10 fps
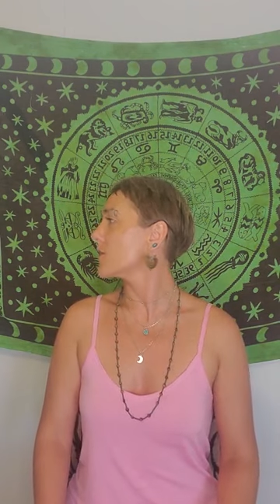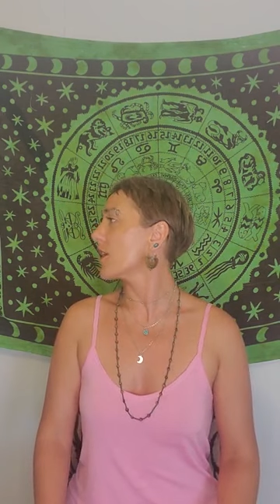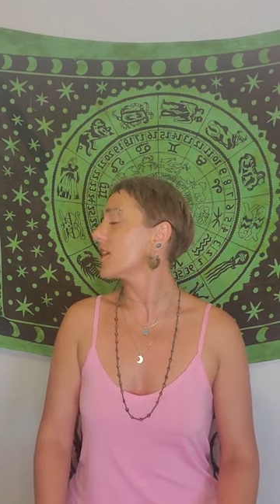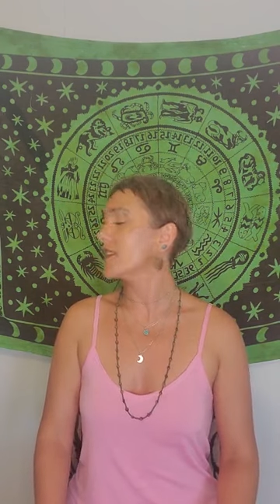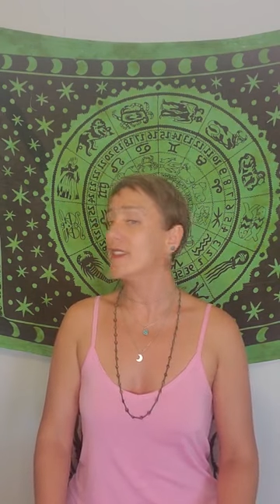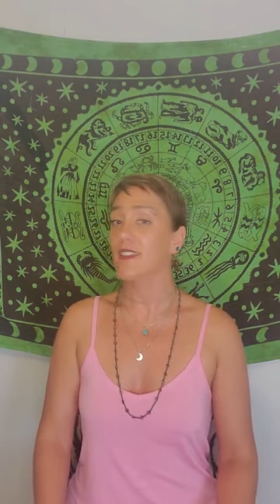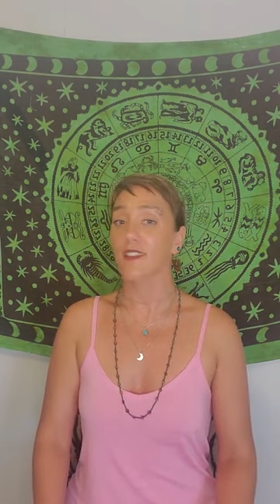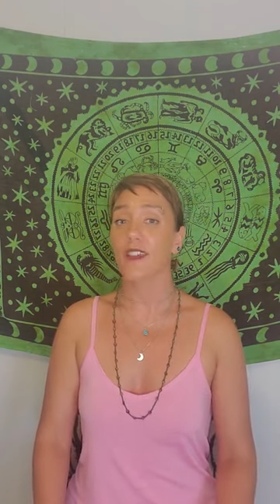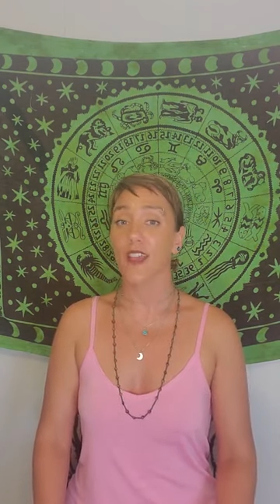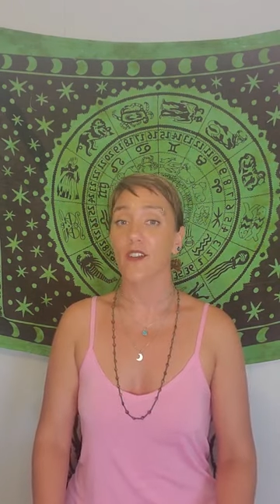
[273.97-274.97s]
can probably see
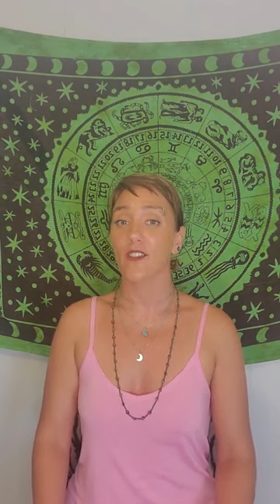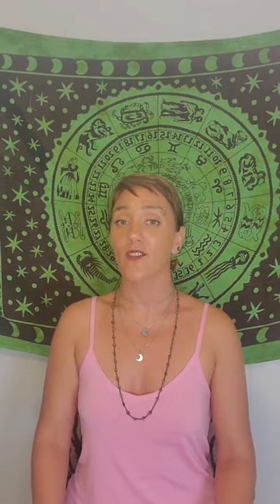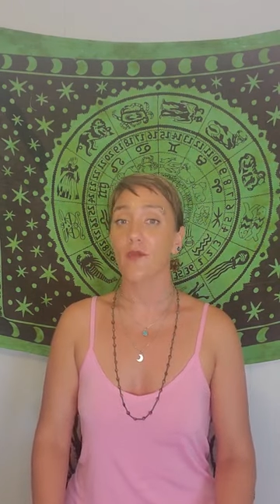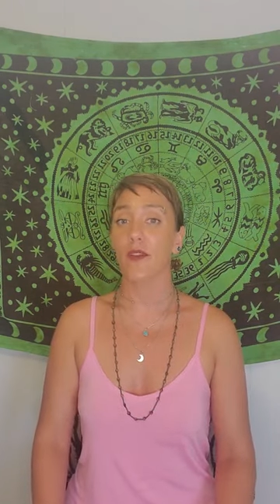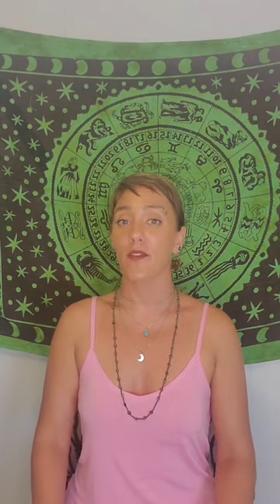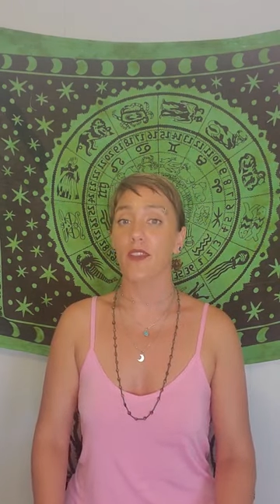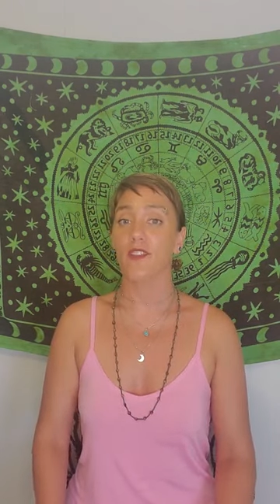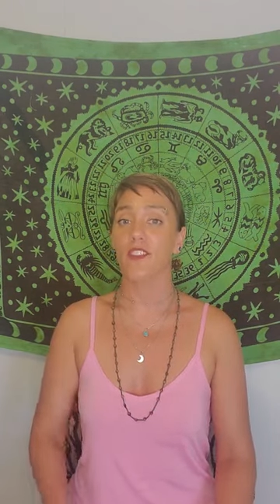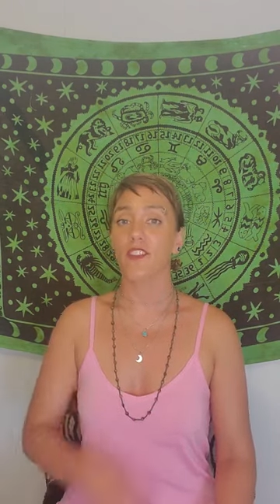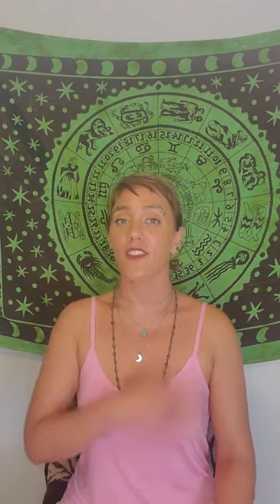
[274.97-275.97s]
like how different my
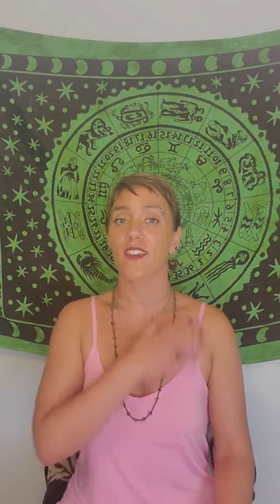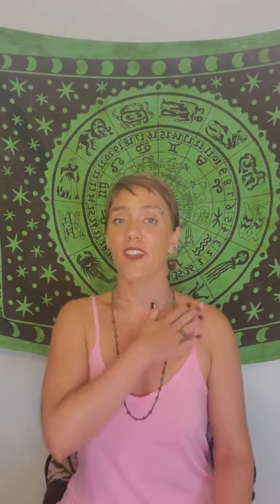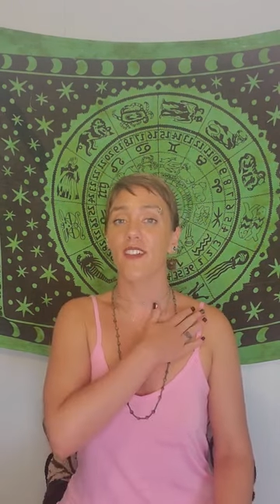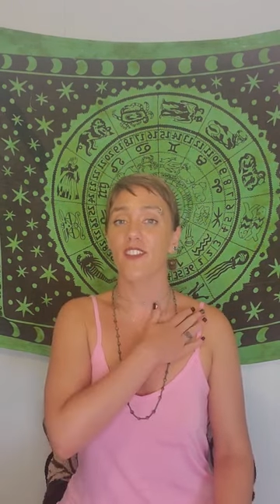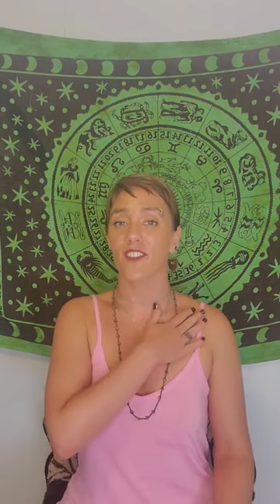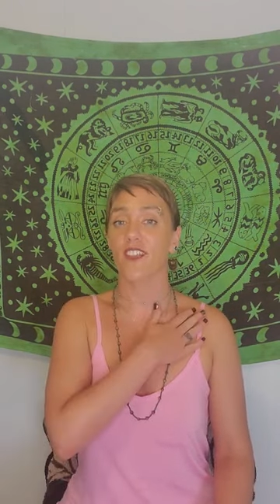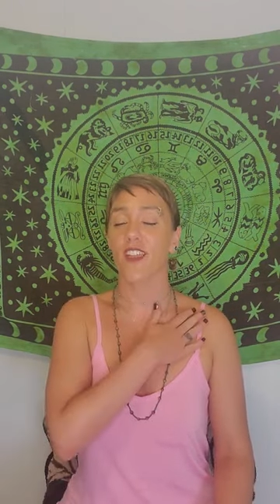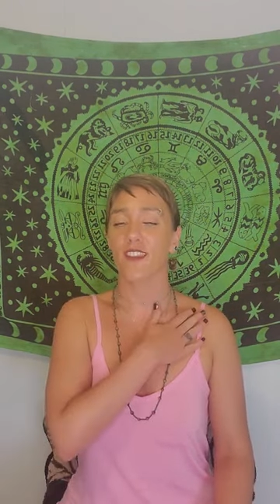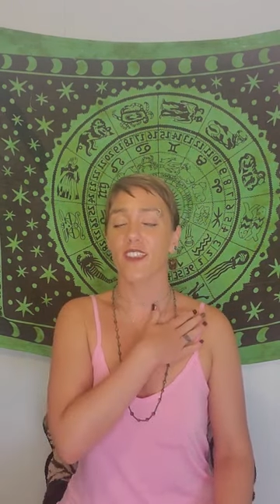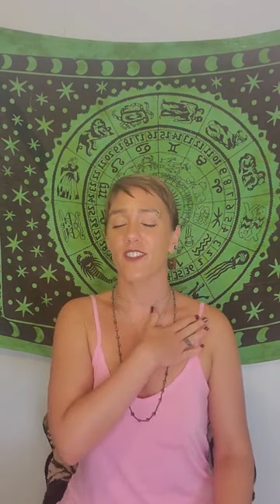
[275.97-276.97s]
range is right now. There's a
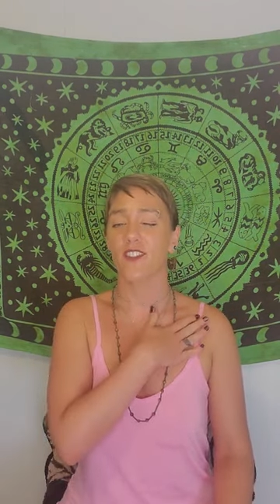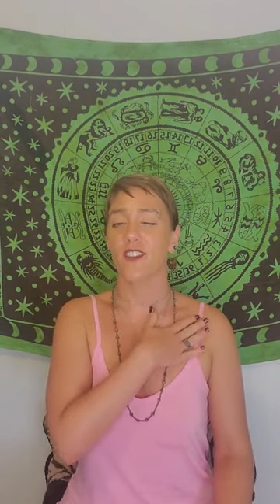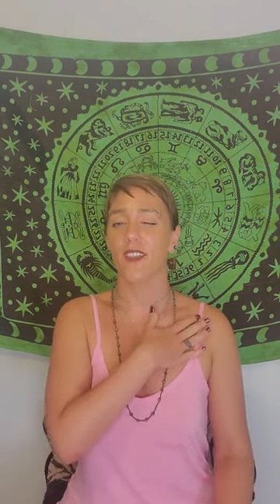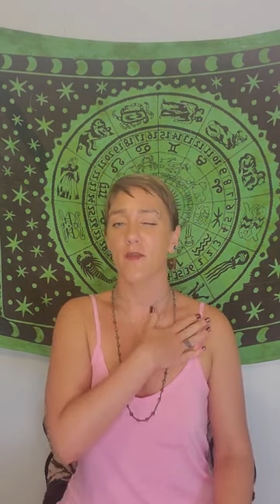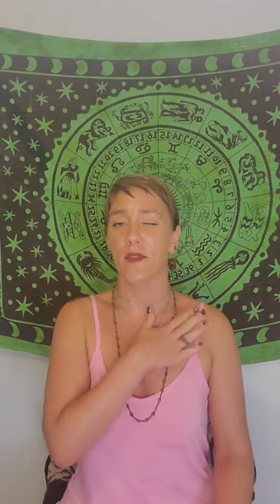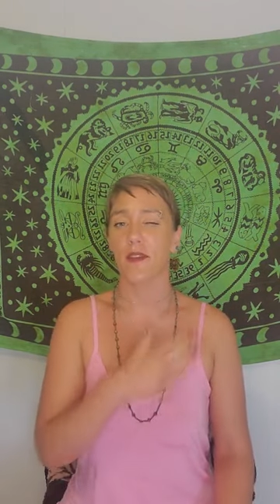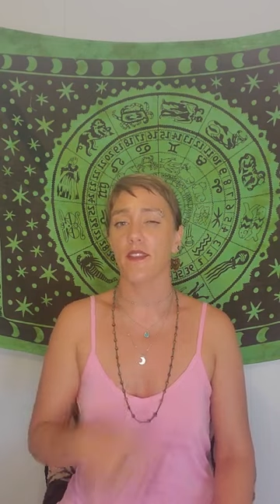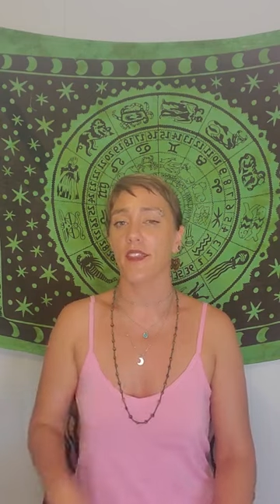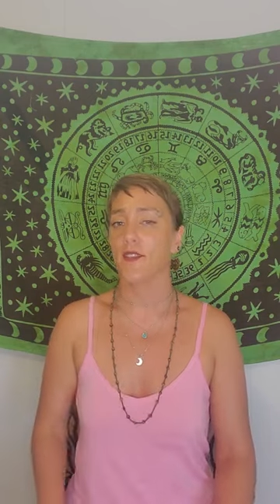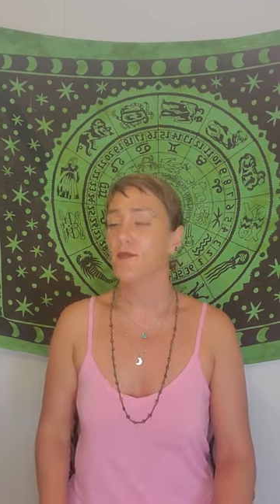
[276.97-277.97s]
lot of tension on my
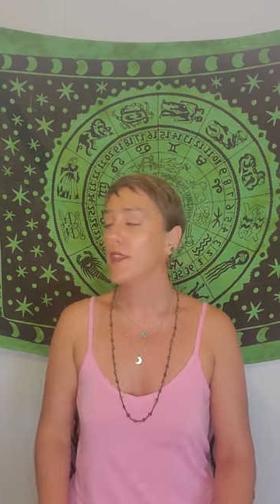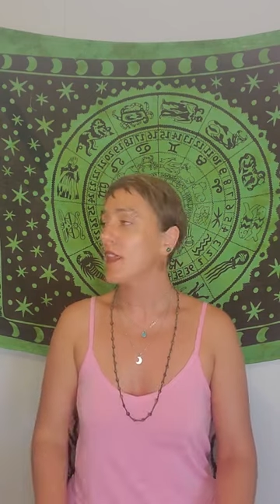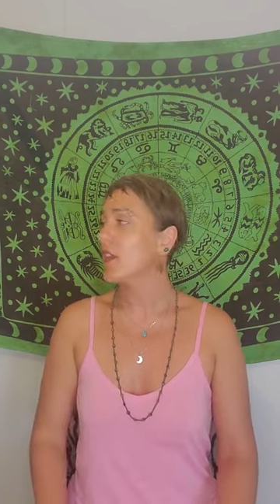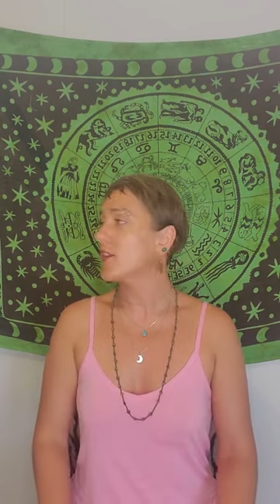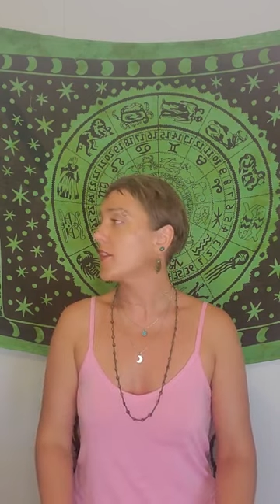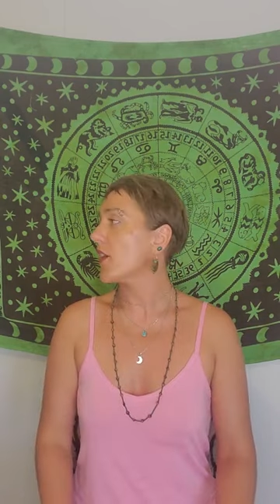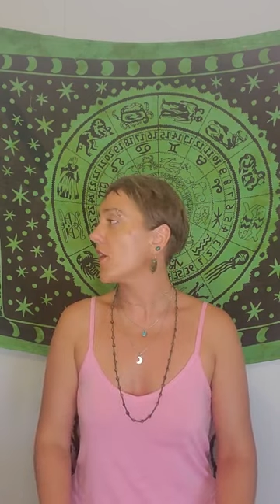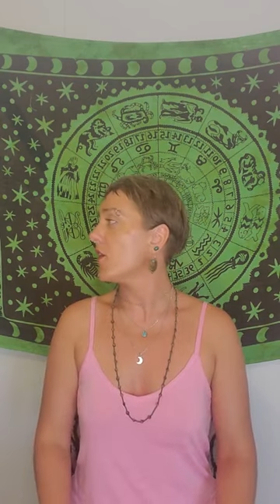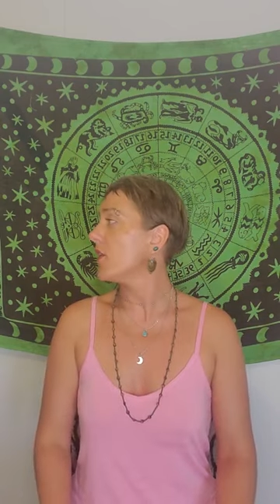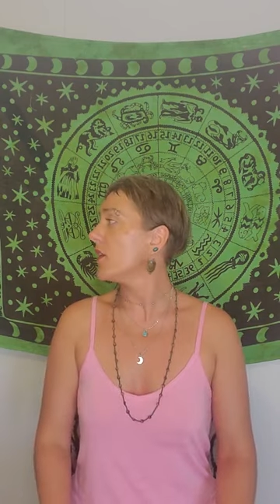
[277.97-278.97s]
right side.
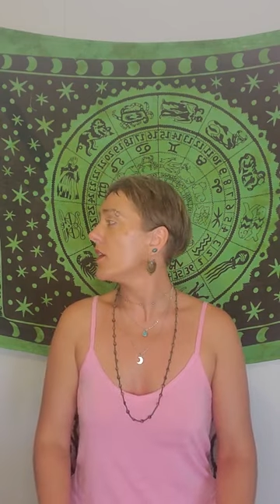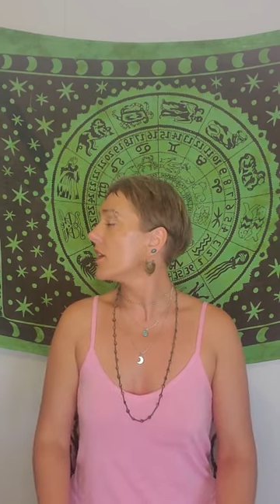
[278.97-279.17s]
So